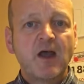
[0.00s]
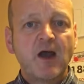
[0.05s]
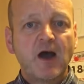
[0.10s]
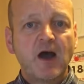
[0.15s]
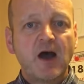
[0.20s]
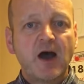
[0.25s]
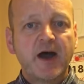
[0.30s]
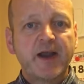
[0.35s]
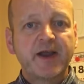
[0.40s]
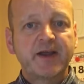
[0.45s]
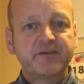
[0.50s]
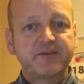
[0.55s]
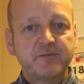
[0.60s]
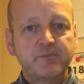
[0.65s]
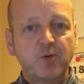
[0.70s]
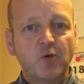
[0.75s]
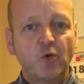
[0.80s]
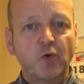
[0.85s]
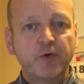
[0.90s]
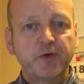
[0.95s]
Uh, and that's
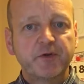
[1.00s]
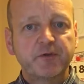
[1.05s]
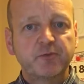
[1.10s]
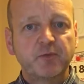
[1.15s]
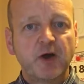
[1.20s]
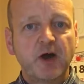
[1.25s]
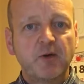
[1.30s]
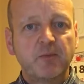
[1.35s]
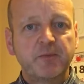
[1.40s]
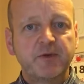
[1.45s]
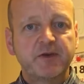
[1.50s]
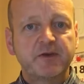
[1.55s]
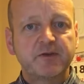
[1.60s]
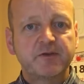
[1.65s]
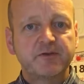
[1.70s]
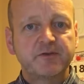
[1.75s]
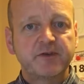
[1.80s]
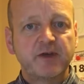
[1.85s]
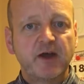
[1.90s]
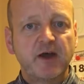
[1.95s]
important as well,
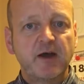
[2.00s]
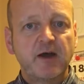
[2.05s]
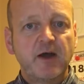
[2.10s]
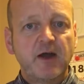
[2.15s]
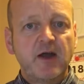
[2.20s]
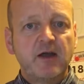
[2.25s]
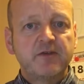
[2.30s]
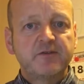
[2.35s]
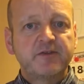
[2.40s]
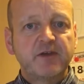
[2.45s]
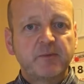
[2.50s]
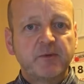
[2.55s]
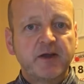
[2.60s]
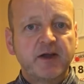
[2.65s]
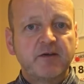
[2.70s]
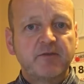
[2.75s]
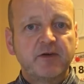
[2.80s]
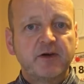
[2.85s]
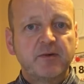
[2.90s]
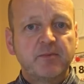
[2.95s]
because uh, some of
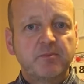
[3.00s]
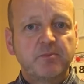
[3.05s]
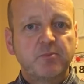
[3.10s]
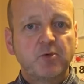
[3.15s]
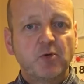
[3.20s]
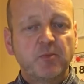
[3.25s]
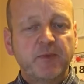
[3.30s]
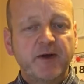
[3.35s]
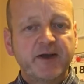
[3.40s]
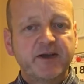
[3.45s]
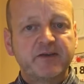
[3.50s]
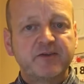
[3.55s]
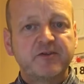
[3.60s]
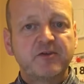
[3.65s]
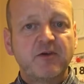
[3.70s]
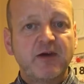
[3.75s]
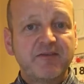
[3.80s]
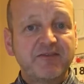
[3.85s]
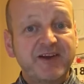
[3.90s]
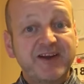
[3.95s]
the other bookmakers
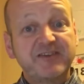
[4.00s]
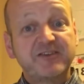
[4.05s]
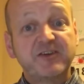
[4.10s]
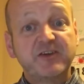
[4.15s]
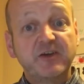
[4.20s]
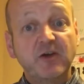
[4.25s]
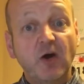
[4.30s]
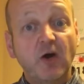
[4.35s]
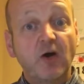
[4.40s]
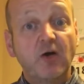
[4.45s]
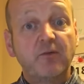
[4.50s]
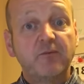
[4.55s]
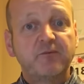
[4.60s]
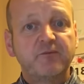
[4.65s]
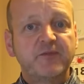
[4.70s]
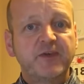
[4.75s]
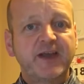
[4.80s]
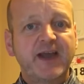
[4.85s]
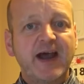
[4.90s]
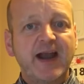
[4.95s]
who haven't actually got
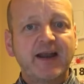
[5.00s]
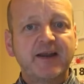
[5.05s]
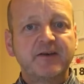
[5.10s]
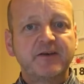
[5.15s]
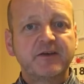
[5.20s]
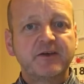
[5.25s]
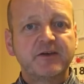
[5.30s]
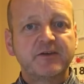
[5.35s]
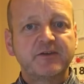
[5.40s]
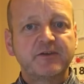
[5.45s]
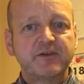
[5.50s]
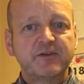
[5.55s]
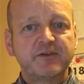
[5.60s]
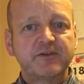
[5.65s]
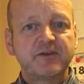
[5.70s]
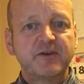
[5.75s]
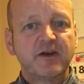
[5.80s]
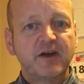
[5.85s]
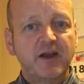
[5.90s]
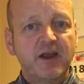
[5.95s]
the calendars are
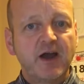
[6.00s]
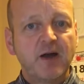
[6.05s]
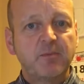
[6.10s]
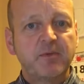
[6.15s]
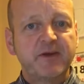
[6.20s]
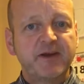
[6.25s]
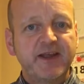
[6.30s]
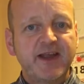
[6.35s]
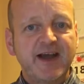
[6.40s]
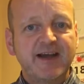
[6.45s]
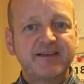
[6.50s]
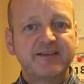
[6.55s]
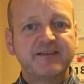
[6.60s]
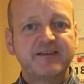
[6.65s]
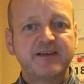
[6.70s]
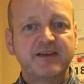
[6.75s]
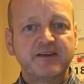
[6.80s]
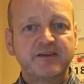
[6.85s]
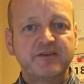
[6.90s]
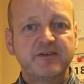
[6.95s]
certainly up in the
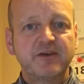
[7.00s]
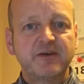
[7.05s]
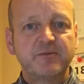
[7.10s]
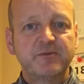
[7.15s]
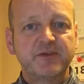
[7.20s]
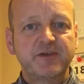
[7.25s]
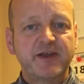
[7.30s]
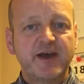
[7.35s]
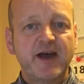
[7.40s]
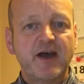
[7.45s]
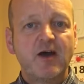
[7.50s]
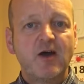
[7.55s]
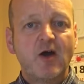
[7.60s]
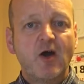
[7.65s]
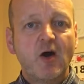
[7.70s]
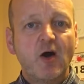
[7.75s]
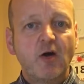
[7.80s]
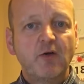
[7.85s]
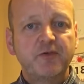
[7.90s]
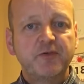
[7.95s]
ante in terms of their
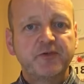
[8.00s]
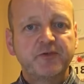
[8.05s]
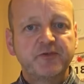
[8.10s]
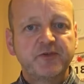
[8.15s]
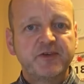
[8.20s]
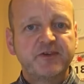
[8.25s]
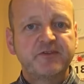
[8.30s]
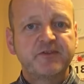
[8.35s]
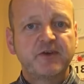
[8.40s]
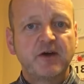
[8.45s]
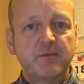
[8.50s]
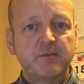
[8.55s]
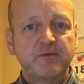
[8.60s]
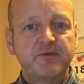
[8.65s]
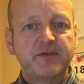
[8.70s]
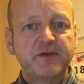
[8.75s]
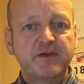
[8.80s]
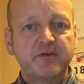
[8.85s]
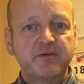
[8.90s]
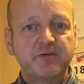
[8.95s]
offers this time of
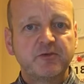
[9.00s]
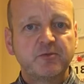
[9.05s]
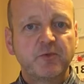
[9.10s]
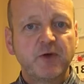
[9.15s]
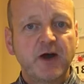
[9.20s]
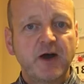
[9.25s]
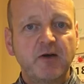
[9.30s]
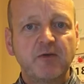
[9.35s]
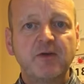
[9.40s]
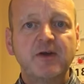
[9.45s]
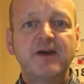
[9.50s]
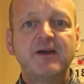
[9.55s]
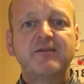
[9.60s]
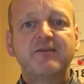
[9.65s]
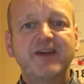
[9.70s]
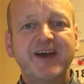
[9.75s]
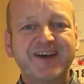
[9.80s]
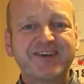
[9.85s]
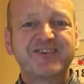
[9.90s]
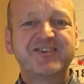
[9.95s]
year as well.
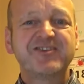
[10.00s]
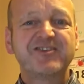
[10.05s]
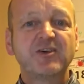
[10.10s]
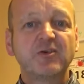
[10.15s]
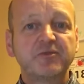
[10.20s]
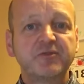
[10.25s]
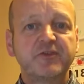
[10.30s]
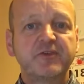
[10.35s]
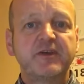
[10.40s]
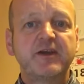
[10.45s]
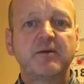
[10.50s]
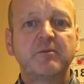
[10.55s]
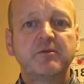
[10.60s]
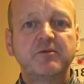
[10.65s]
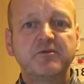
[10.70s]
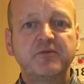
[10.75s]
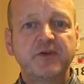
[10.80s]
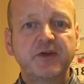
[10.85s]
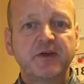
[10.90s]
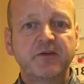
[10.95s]
The action's obviously
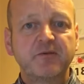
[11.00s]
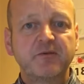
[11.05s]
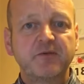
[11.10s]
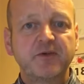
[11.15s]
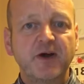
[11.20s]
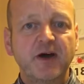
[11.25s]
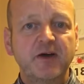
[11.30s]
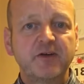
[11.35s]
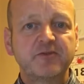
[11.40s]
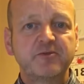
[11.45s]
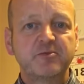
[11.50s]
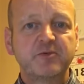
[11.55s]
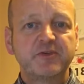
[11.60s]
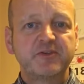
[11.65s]
coming thick and fast.